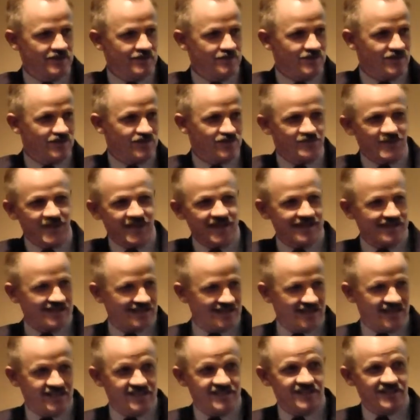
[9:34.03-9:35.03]
Because back in
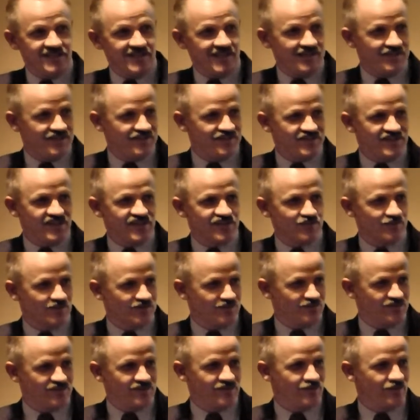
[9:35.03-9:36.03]
1986,
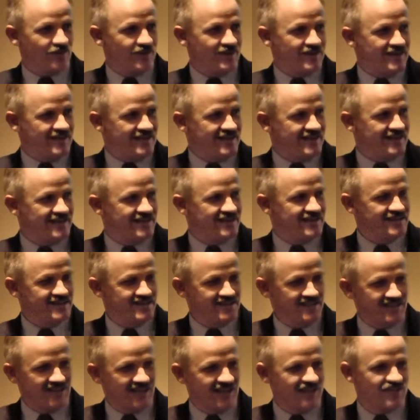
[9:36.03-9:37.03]
what, what he
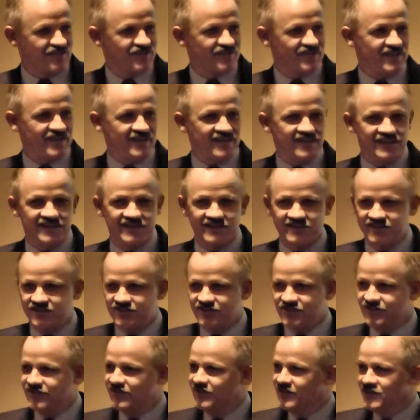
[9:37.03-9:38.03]
did not say
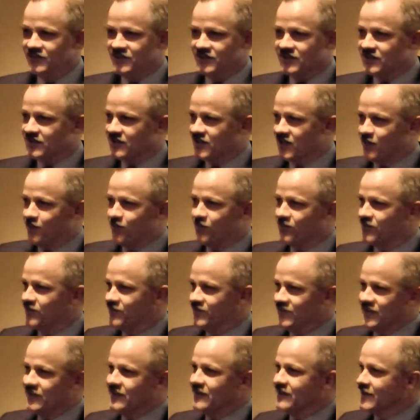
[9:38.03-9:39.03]
is a couple
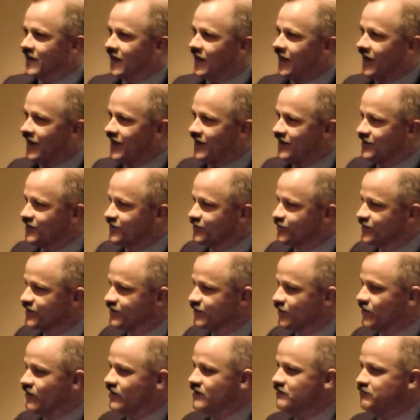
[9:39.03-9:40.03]
of young guys with
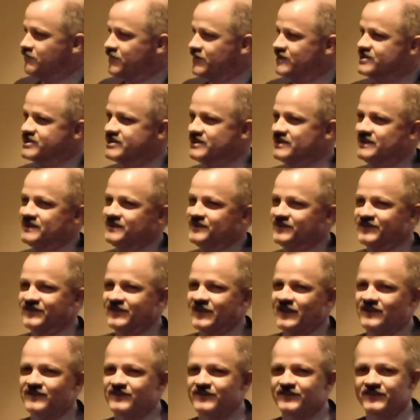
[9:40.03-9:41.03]
more ambition than
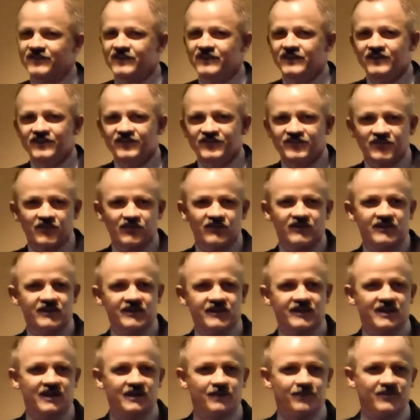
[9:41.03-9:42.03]
sense started
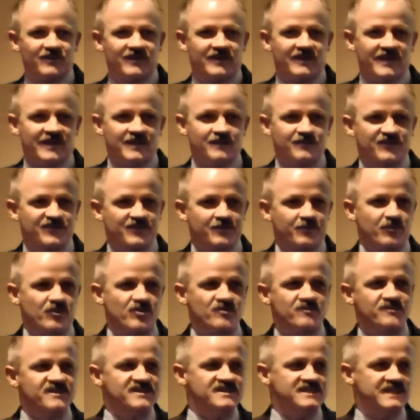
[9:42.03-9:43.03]
a company named
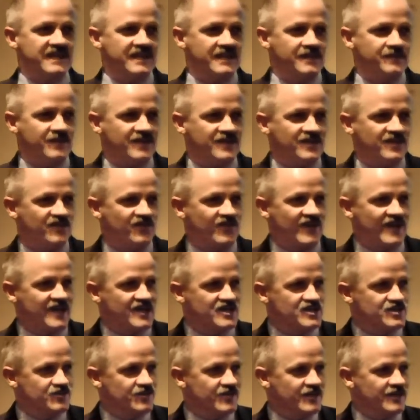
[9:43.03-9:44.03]
Superb Design and
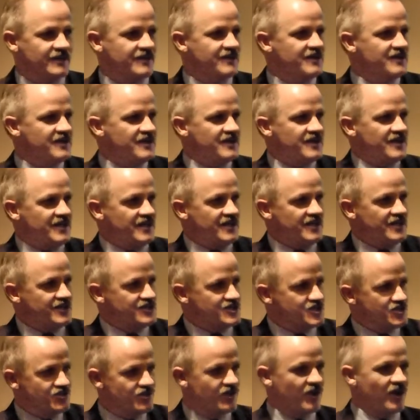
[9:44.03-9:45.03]
Manufacturing in a
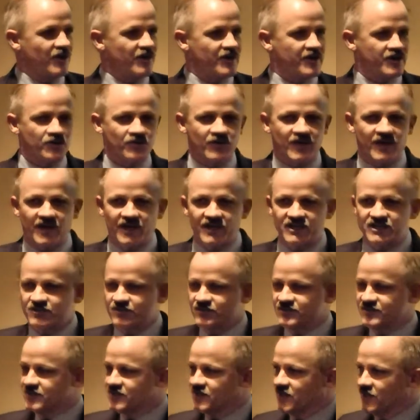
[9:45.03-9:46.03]
two-car garage
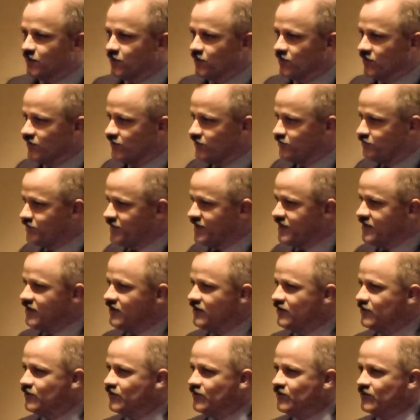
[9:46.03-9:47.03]
with a couple of
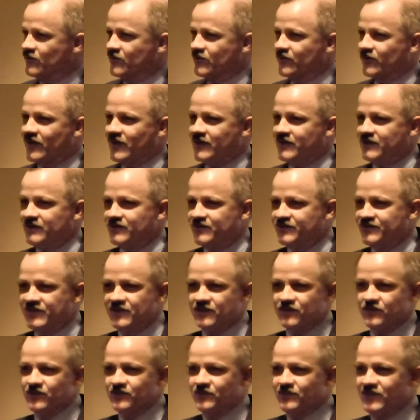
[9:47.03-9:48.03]
Beto old grinders
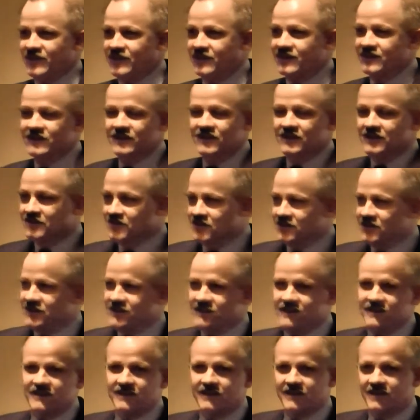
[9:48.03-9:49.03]
that would make
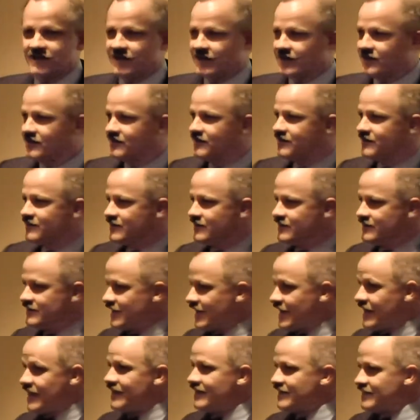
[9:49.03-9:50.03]
Lee and
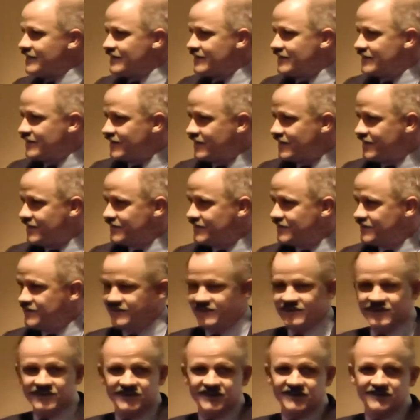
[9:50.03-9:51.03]
Andy and
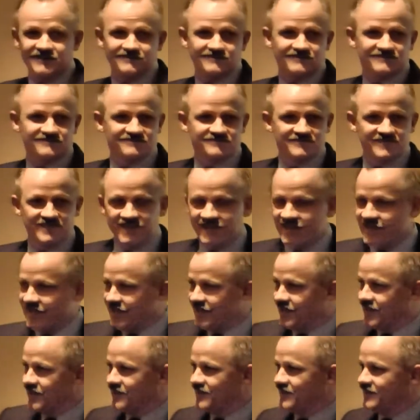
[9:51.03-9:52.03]
um,
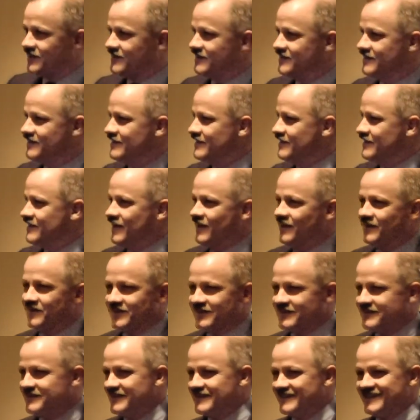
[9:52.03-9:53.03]
Ed, uh,
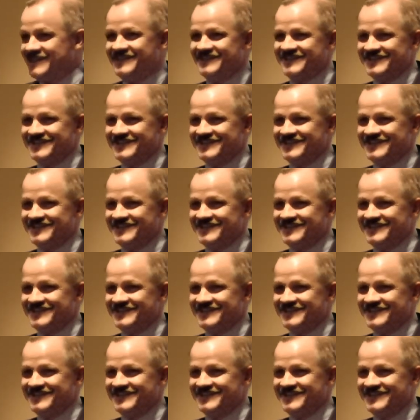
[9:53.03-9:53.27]
they, they,